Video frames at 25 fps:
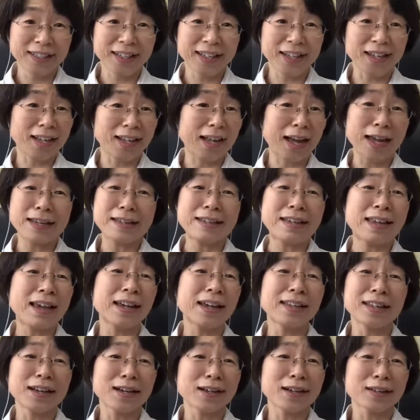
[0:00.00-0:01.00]
I
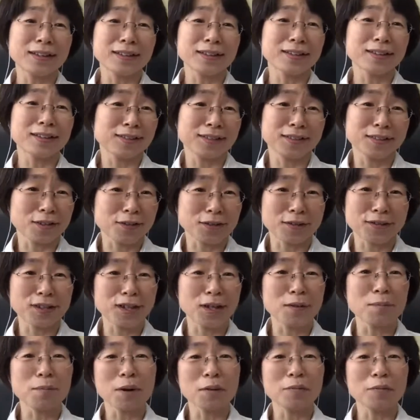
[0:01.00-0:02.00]
cannot
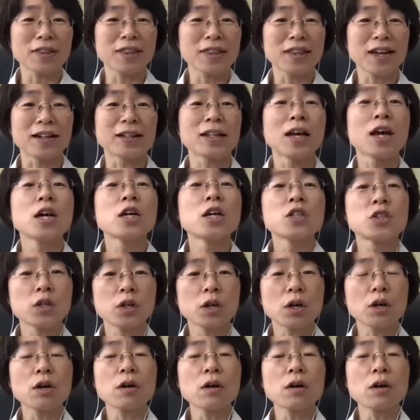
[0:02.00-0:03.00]
keep up with that.
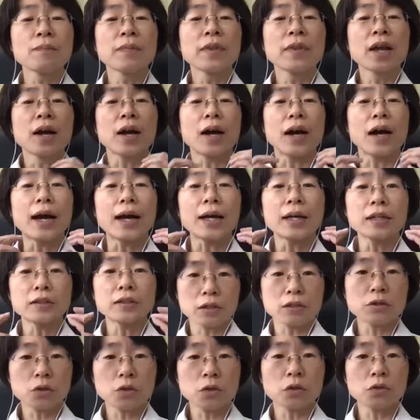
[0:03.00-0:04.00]
So I
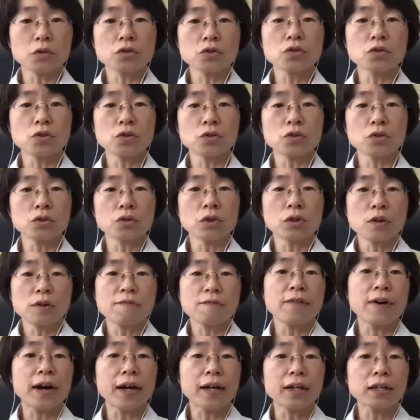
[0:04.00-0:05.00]
just chose to
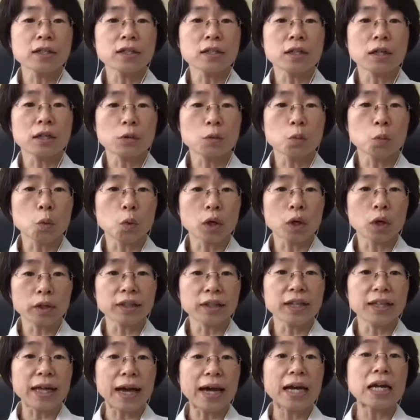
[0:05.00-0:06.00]
find a work
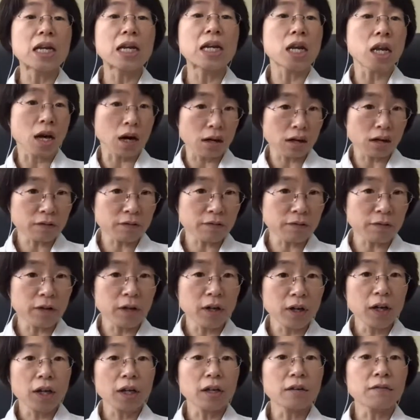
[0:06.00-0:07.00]
that I love.
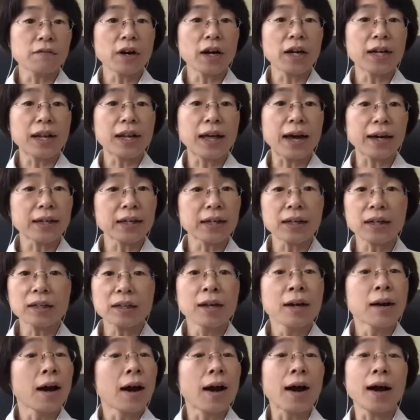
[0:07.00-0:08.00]
If I like it,
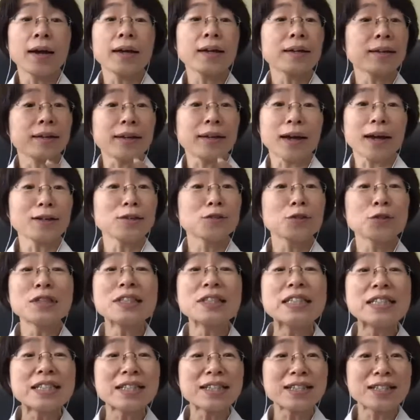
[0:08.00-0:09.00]
I
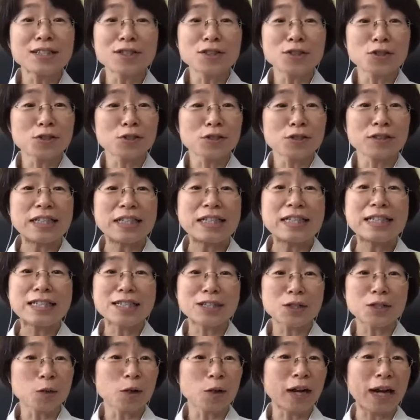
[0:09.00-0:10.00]
don't need to eat,
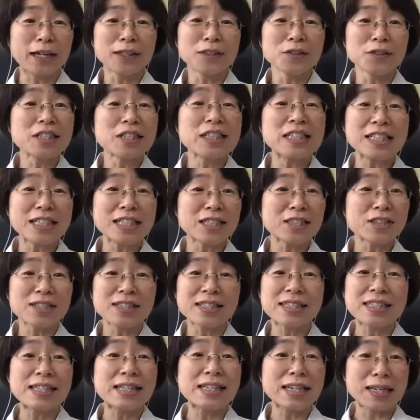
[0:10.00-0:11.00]
or I don't need to
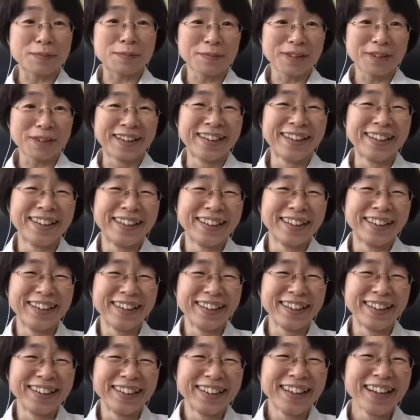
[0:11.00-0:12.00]
sleep.
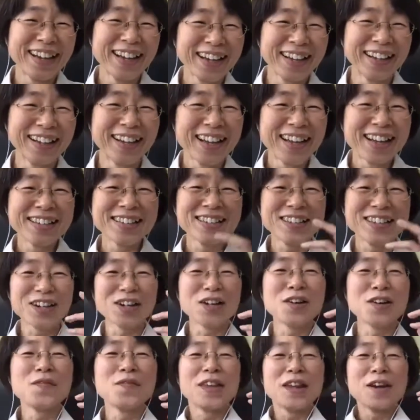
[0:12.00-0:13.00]

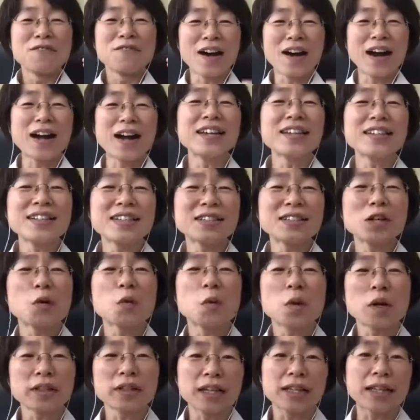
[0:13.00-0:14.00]
So finding the
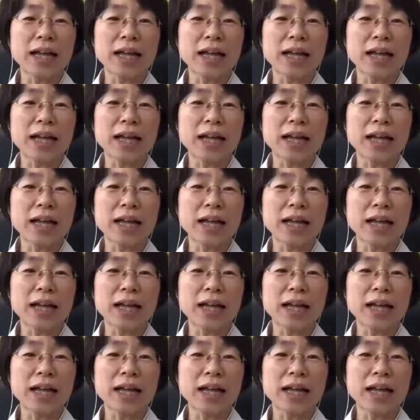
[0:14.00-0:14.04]
work that